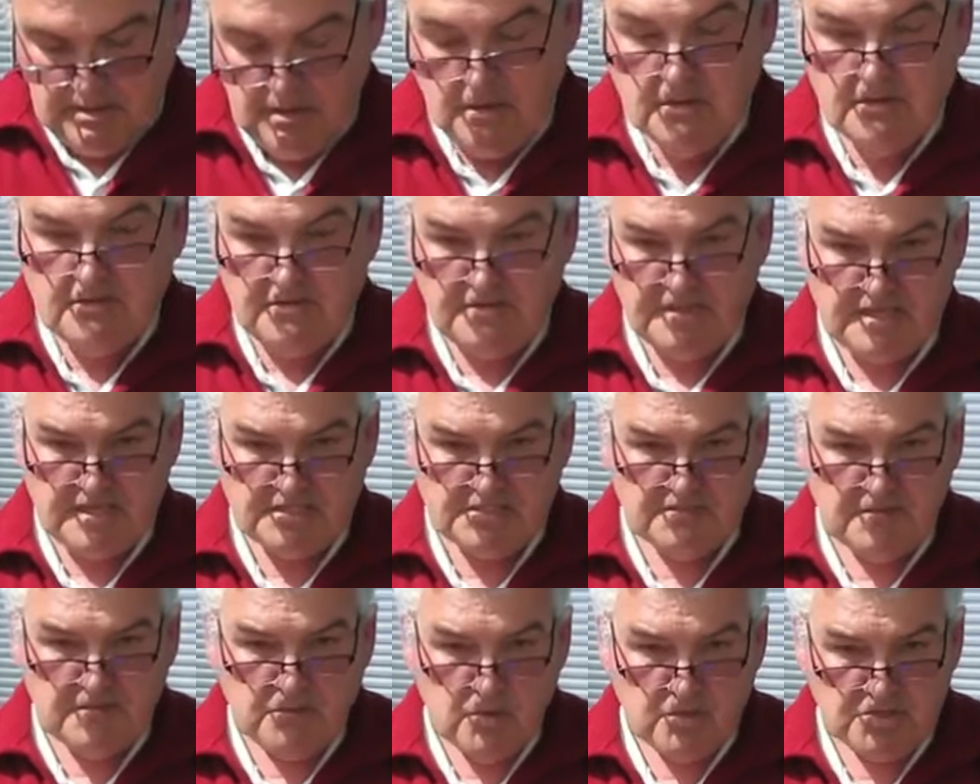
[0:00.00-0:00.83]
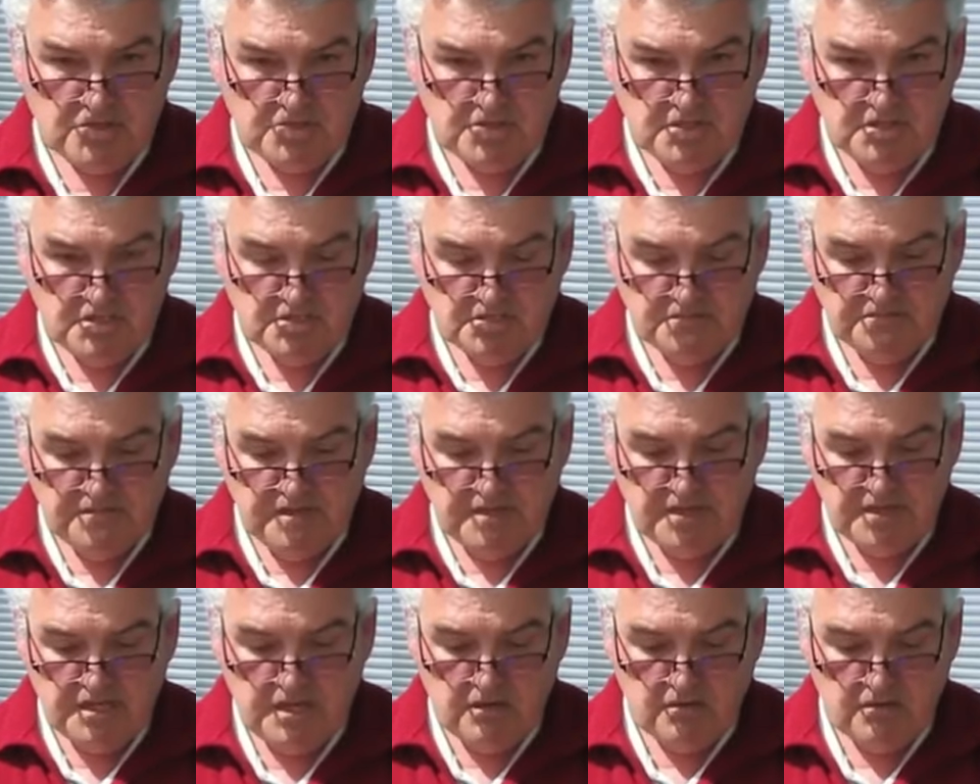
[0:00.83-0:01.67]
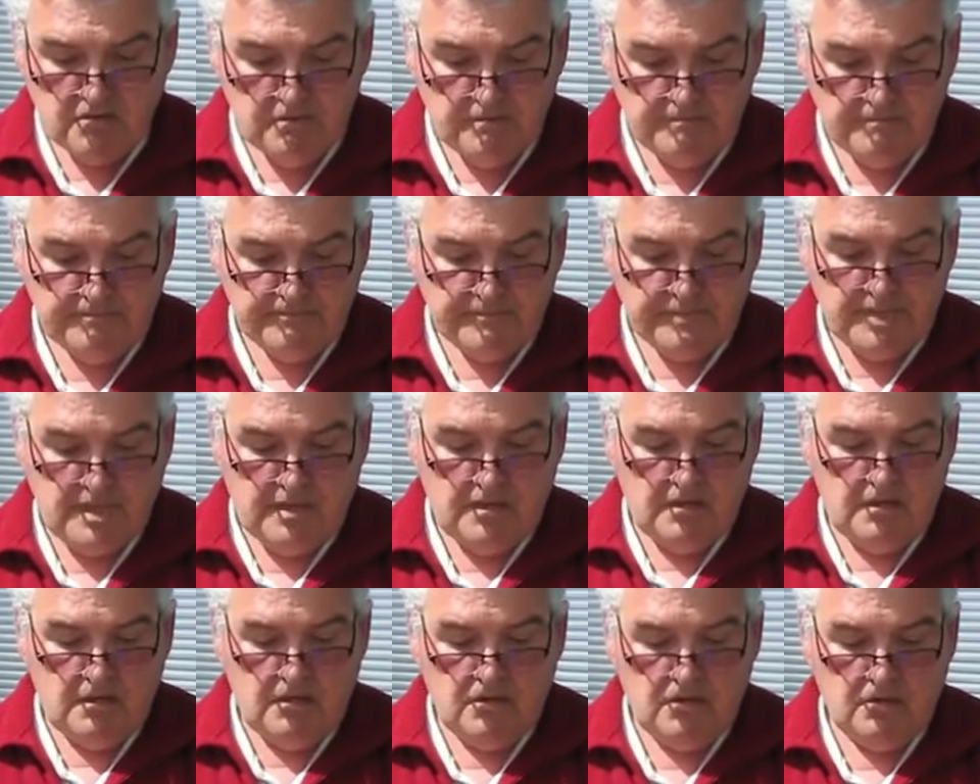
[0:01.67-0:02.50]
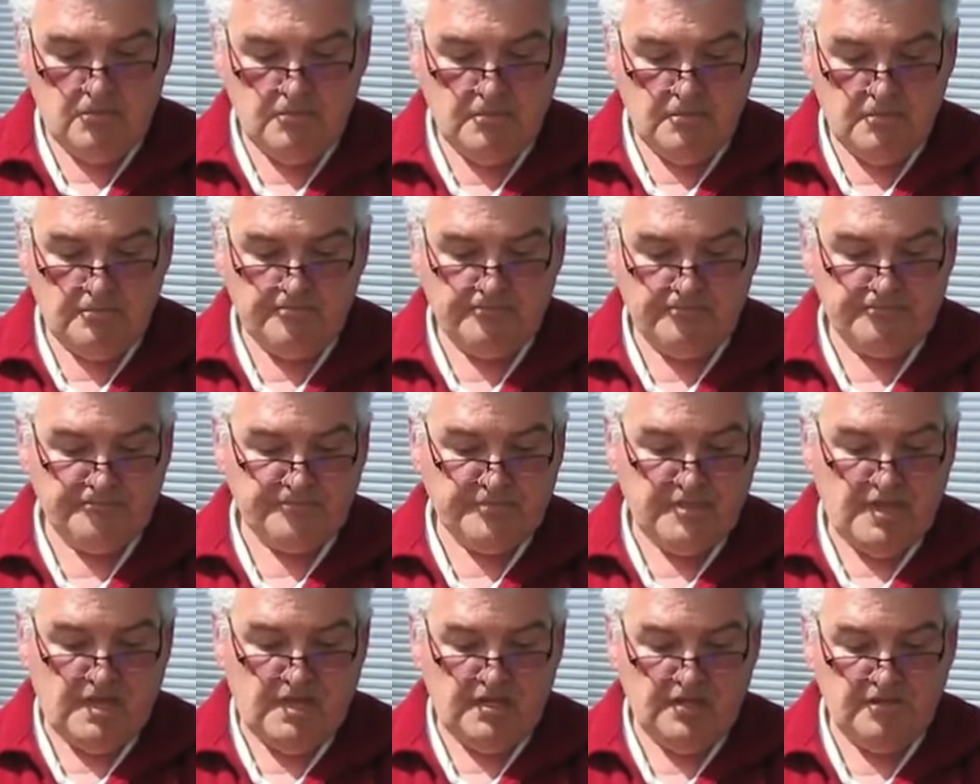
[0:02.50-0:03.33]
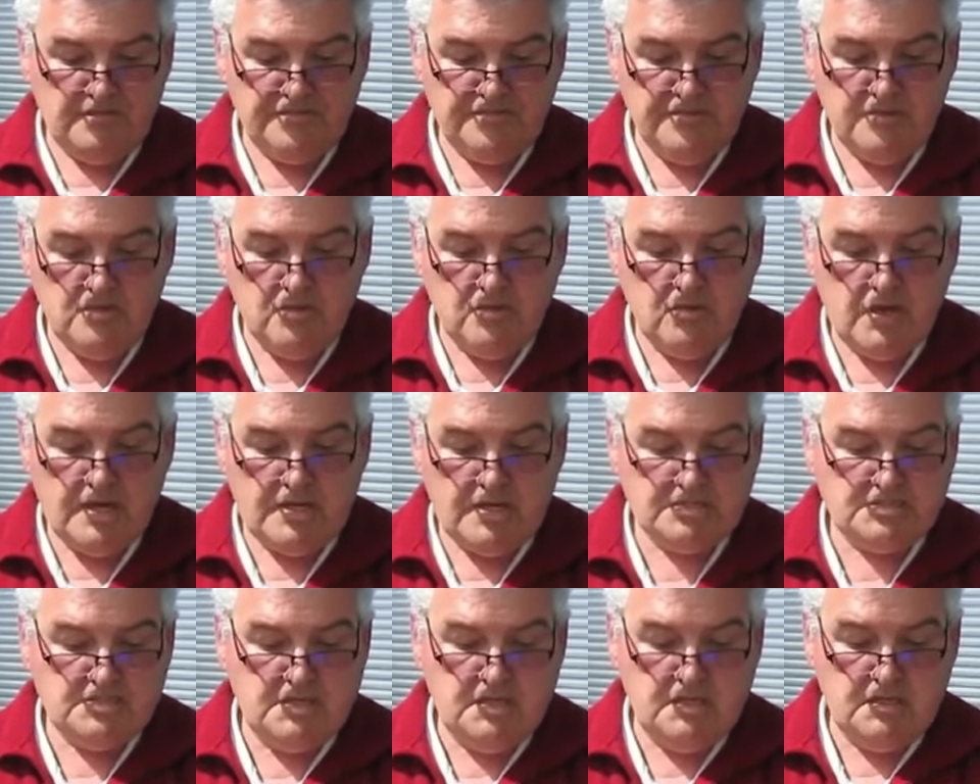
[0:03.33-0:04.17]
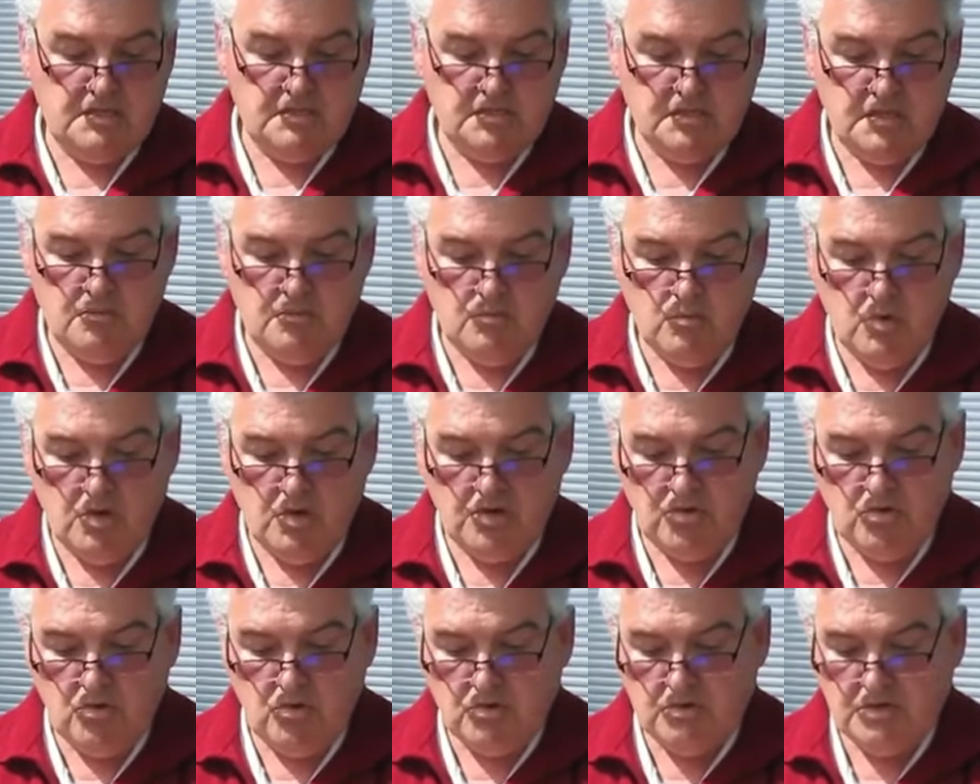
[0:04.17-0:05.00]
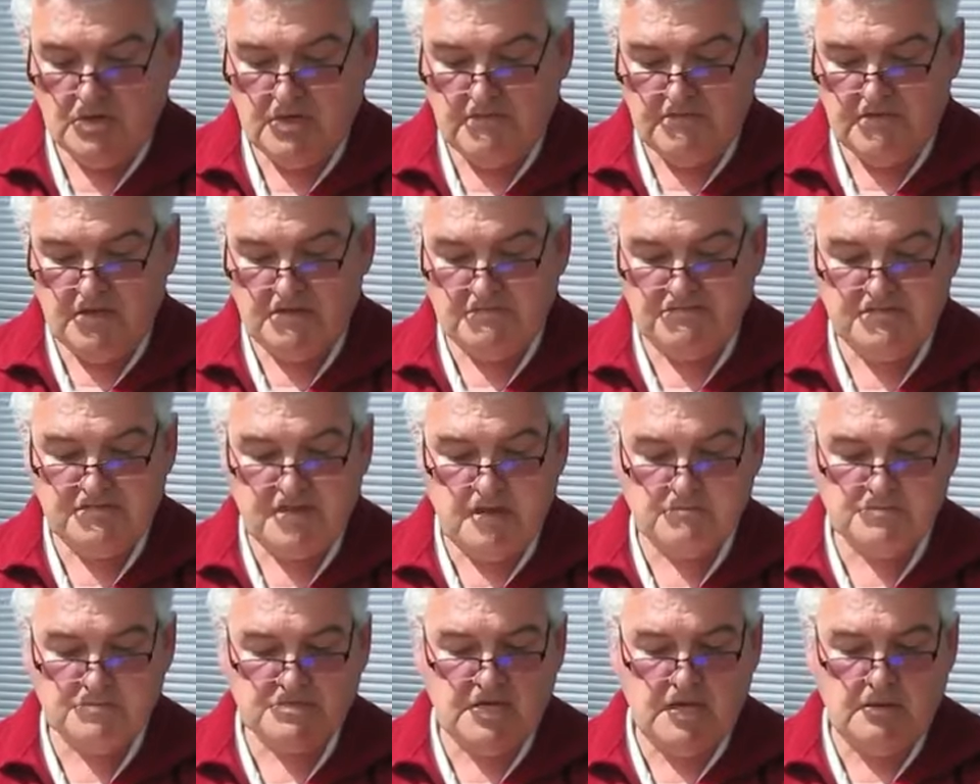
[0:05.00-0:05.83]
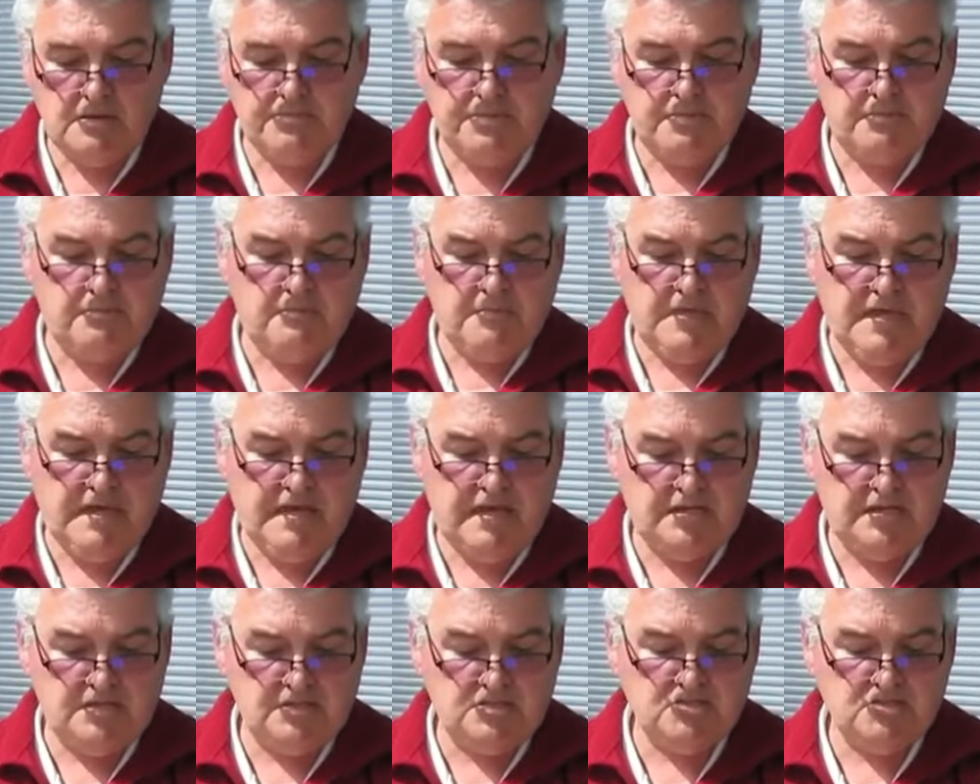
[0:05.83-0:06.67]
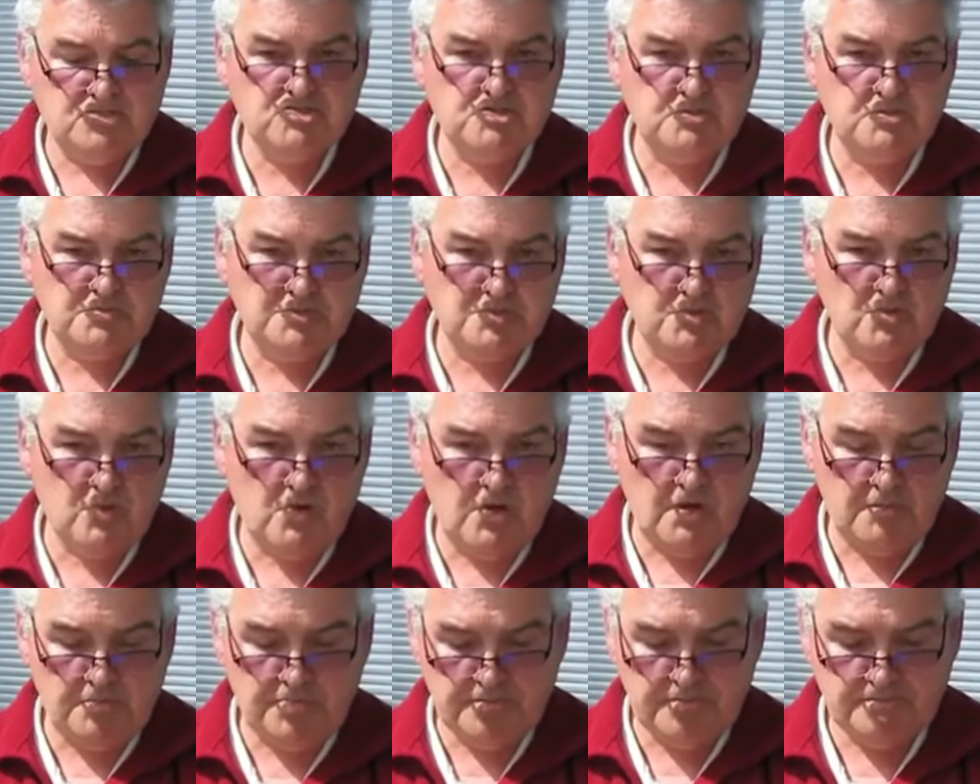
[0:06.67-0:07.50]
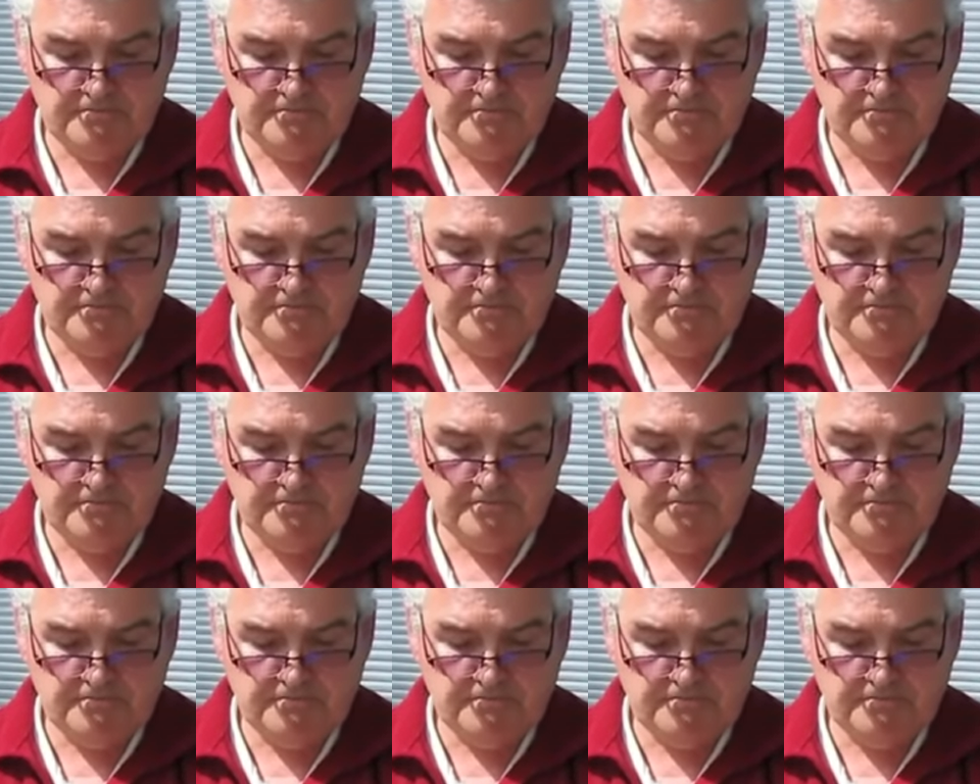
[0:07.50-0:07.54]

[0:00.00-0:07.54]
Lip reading: Thanks for watching this video, and if you liked it, then why not give it a thumbs up and subscribe.